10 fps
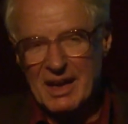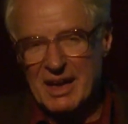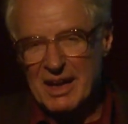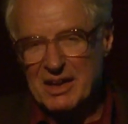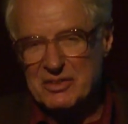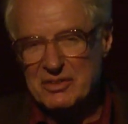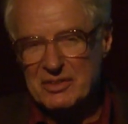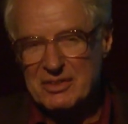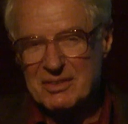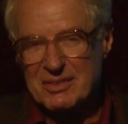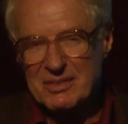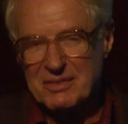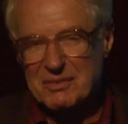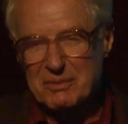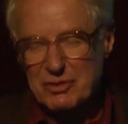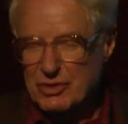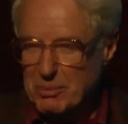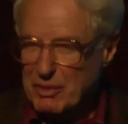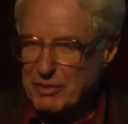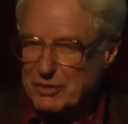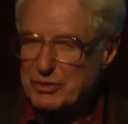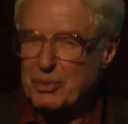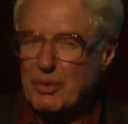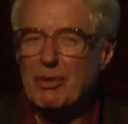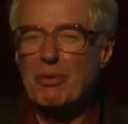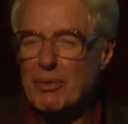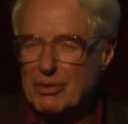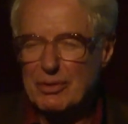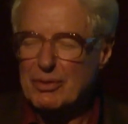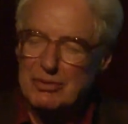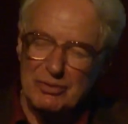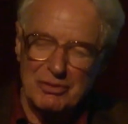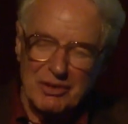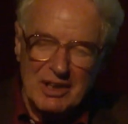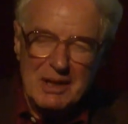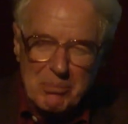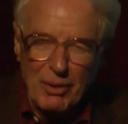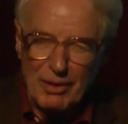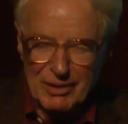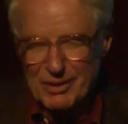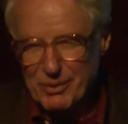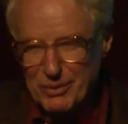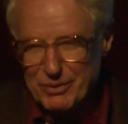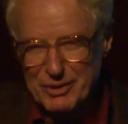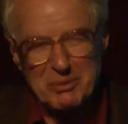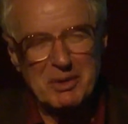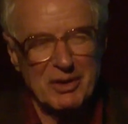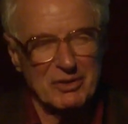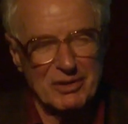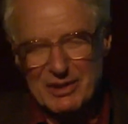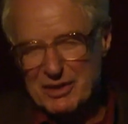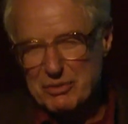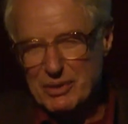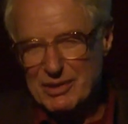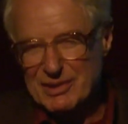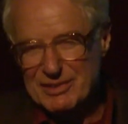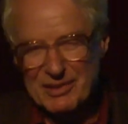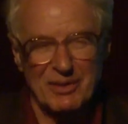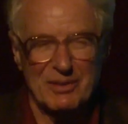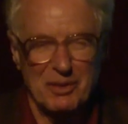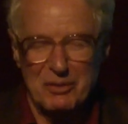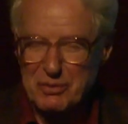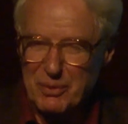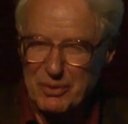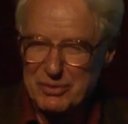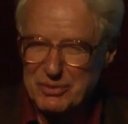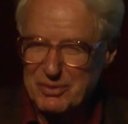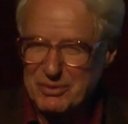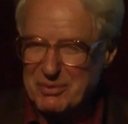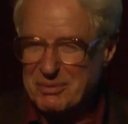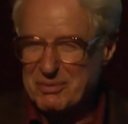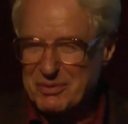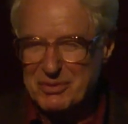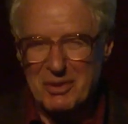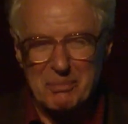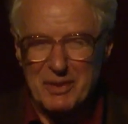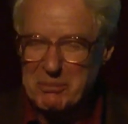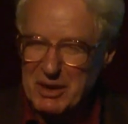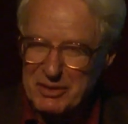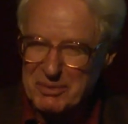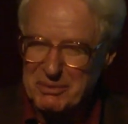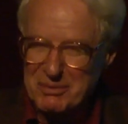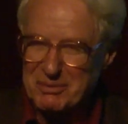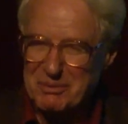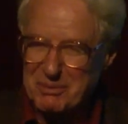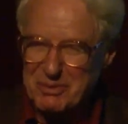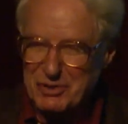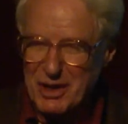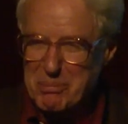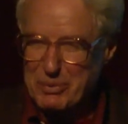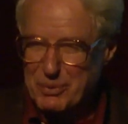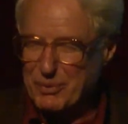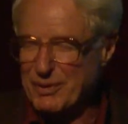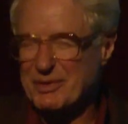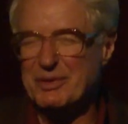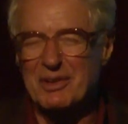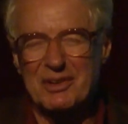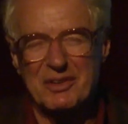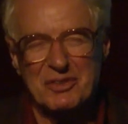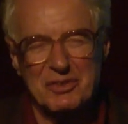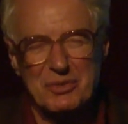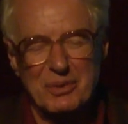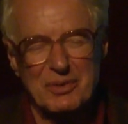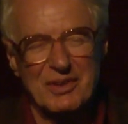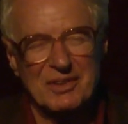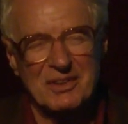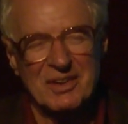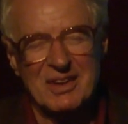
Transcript: And some of us who are hoarders keep all our old emails electronically, although, of course, something may zap through the internet and destroy that